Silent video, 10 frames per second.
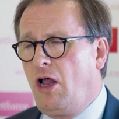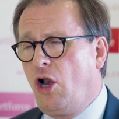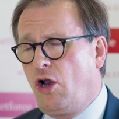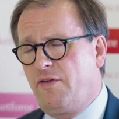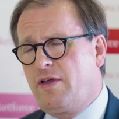
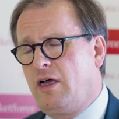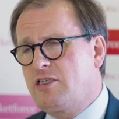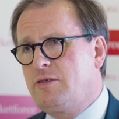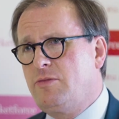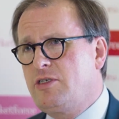A lot of
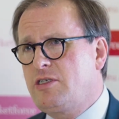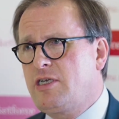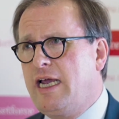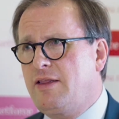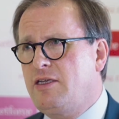customers
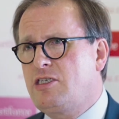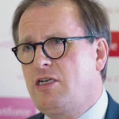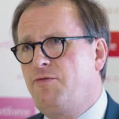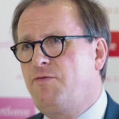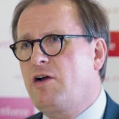take this
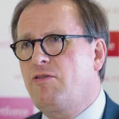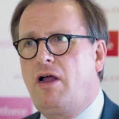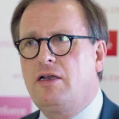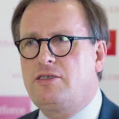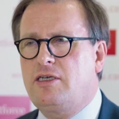stuff for
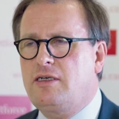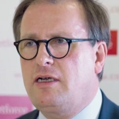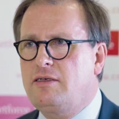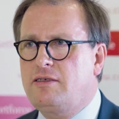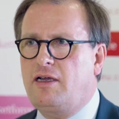granted,
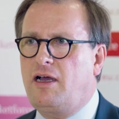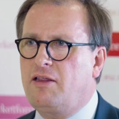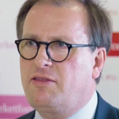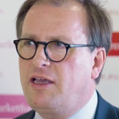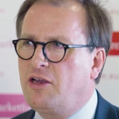and I
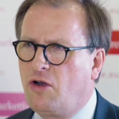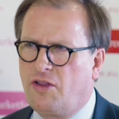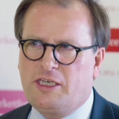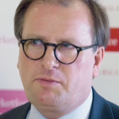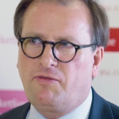think a lot
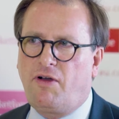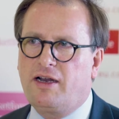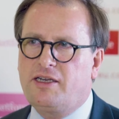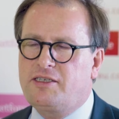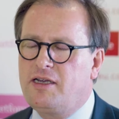of these
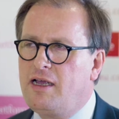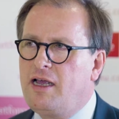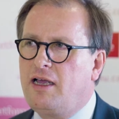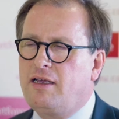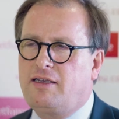providers
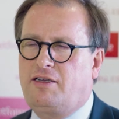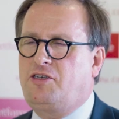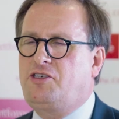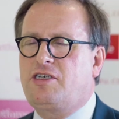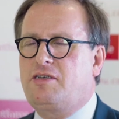
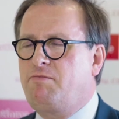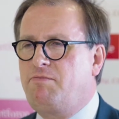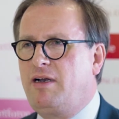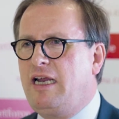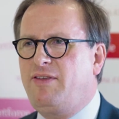
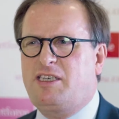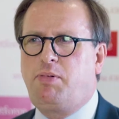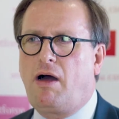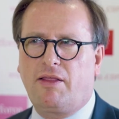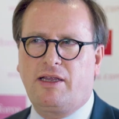just believe that's
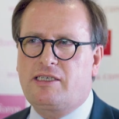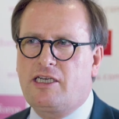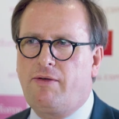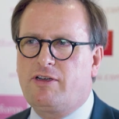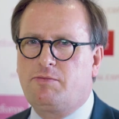part of their
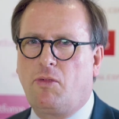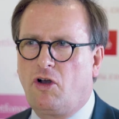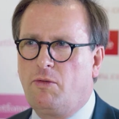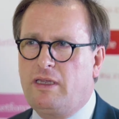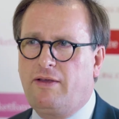service
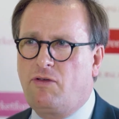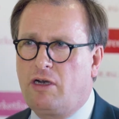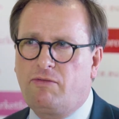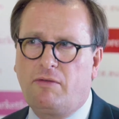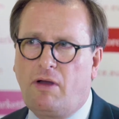model, but they've got
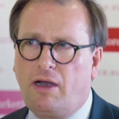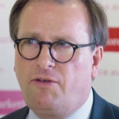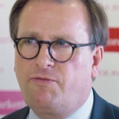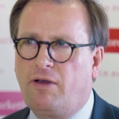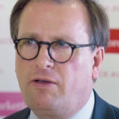to
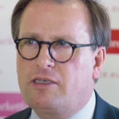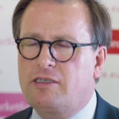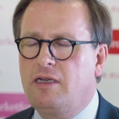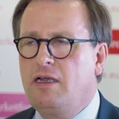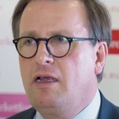remind folks